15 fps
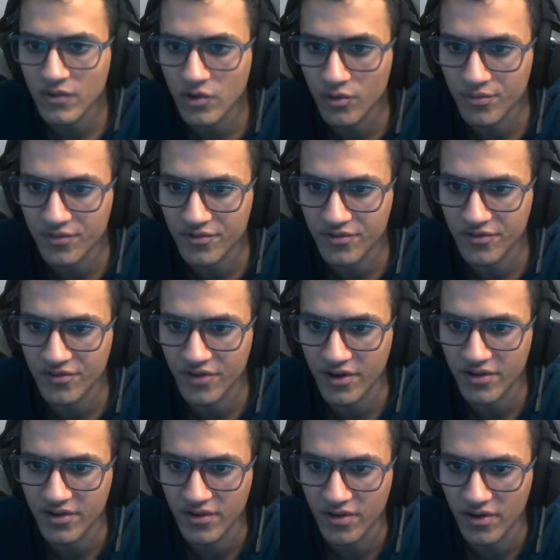Oops, just
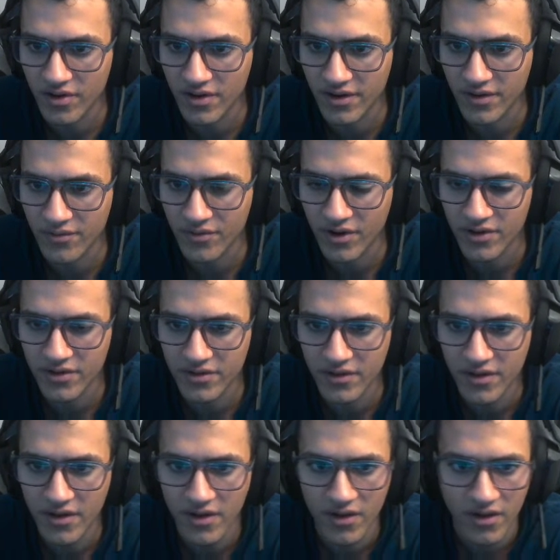90, not negative 90.
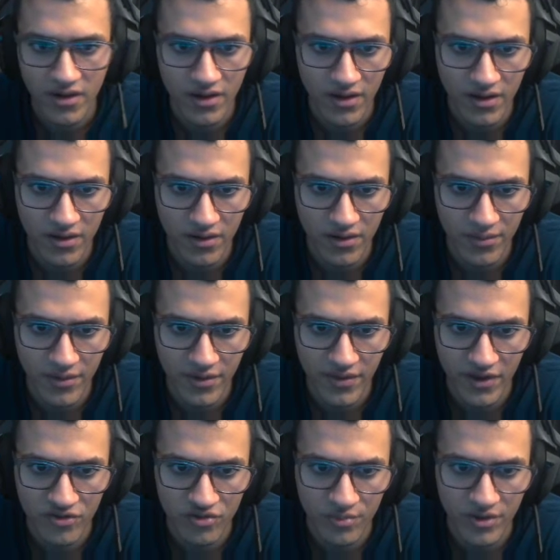And
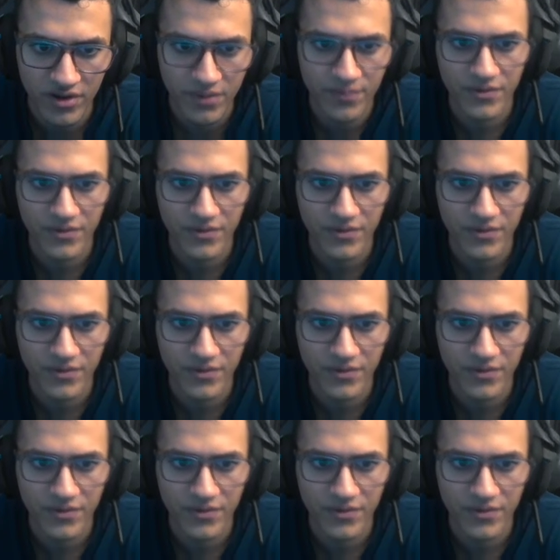that should be it.